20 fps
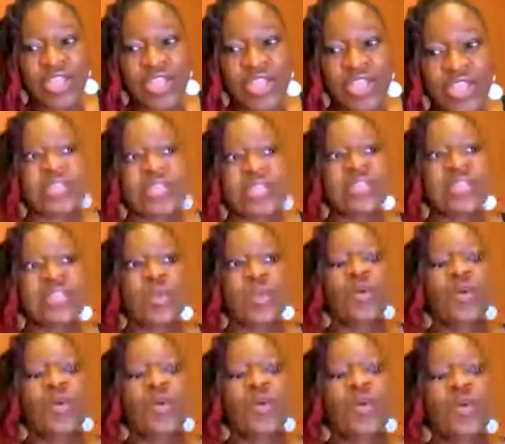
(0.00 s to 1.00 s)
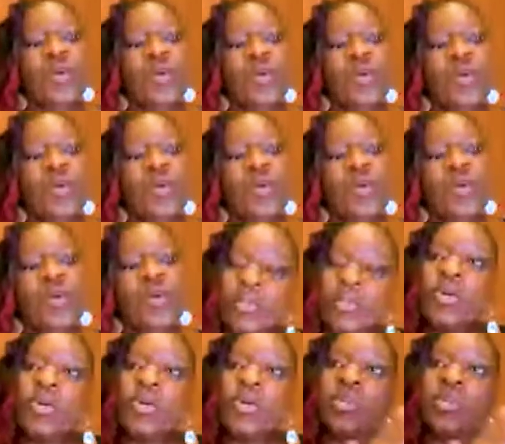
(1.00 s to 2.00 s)
nurses be
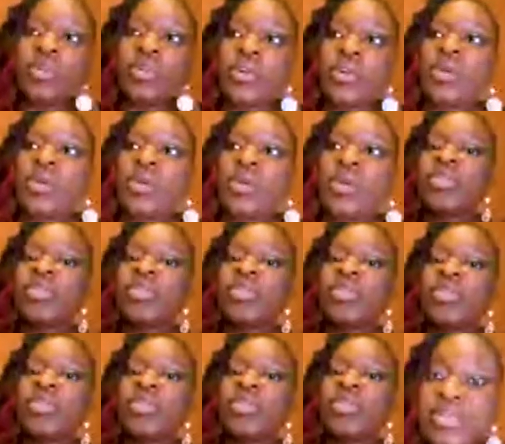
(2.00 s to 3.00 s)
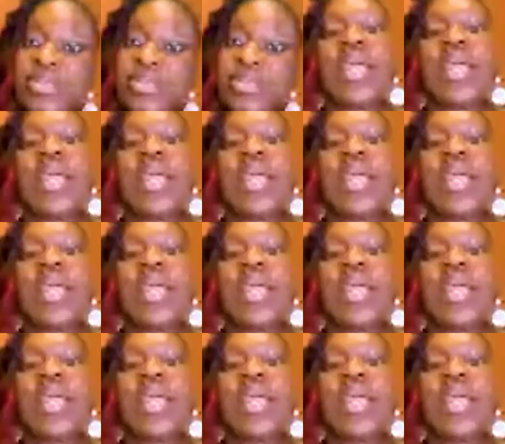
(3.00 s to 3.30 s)
more prone to stay